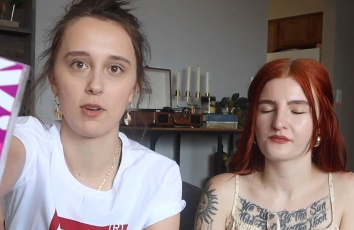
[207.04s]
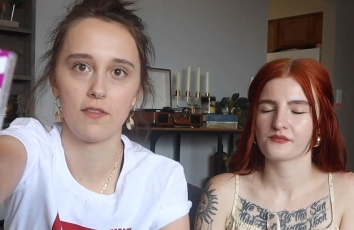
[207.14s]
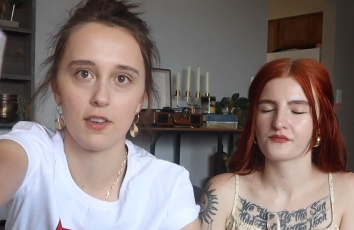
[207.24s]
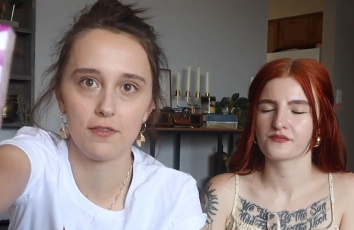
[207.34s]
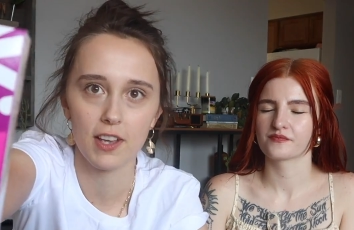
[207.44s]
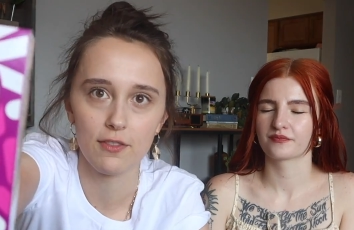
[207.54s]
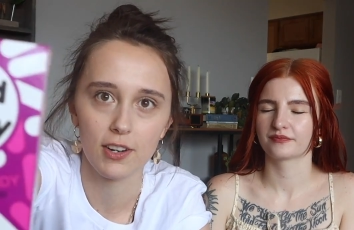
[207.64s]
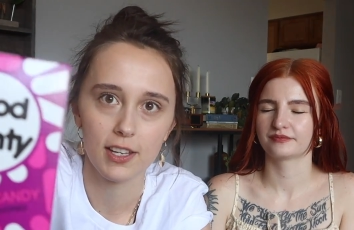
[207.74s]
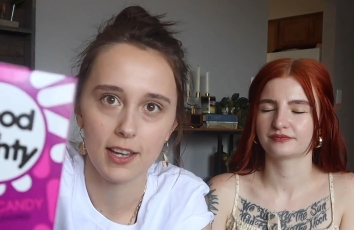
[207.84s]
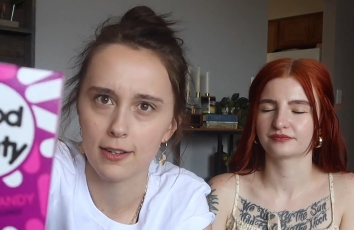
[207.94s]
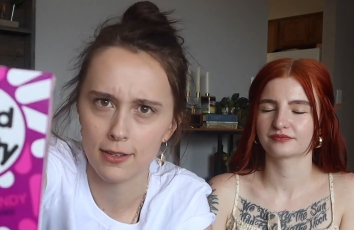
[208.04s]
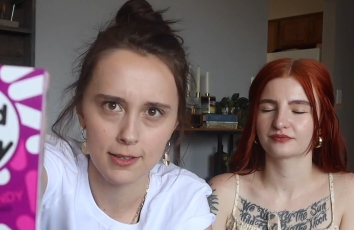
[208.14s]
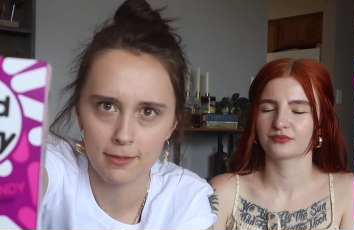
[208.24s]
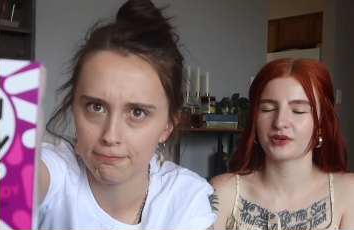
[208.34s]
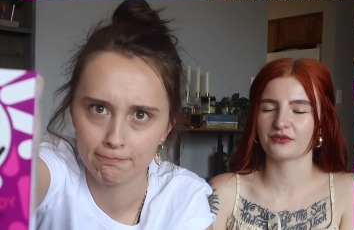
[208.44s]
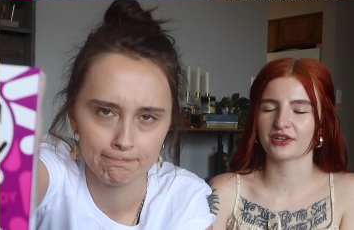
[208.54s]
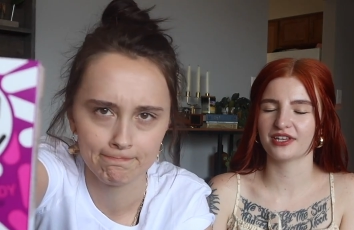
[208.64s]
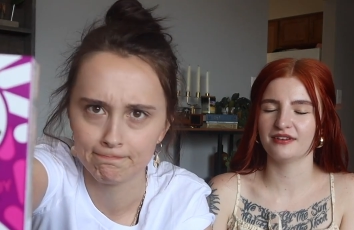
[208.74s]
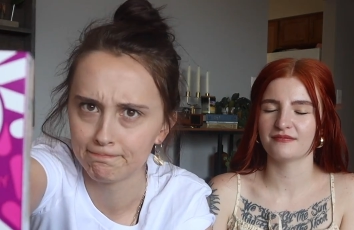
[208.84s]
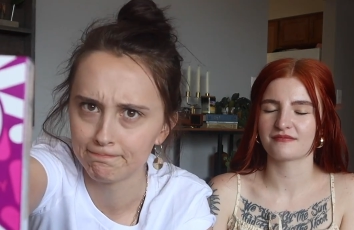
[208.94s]
Speaker 1: one of your favorite candies.
Speaker 2: Wait,
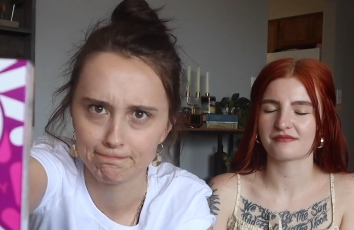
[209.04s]
really?